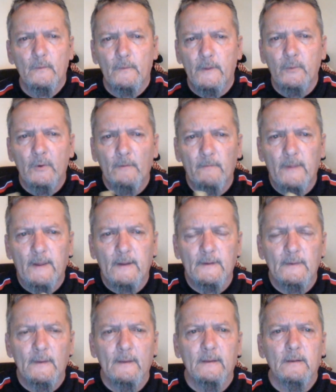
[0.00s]
they were
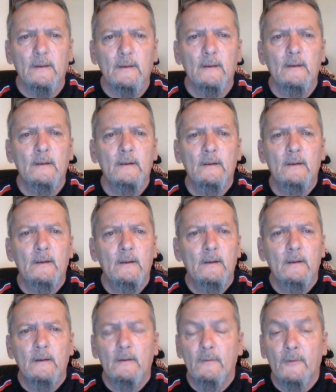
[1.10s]
backslidden,
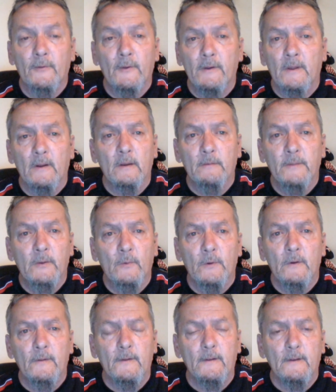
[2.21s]
but they're not going to be
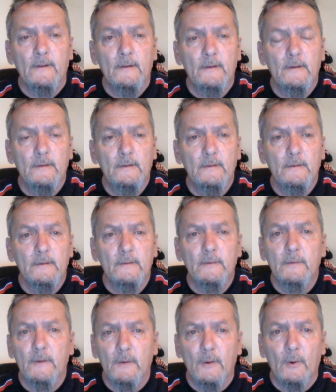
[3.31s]
worthy
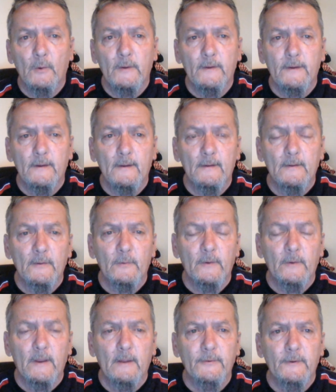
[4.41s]
to go in the
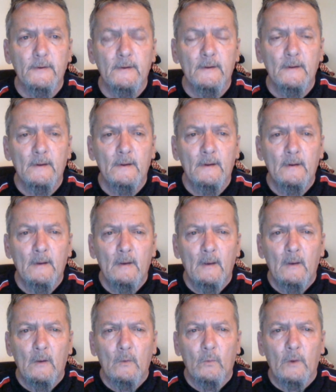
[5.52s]
rapture.
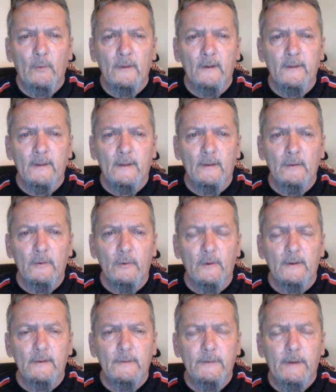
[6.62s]
When we look at
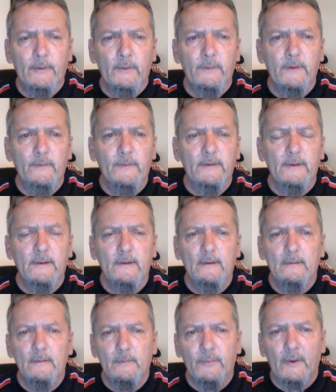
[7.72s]
Luke chapter
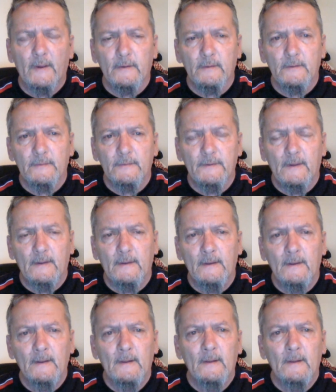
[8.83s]
15, the prodigal son,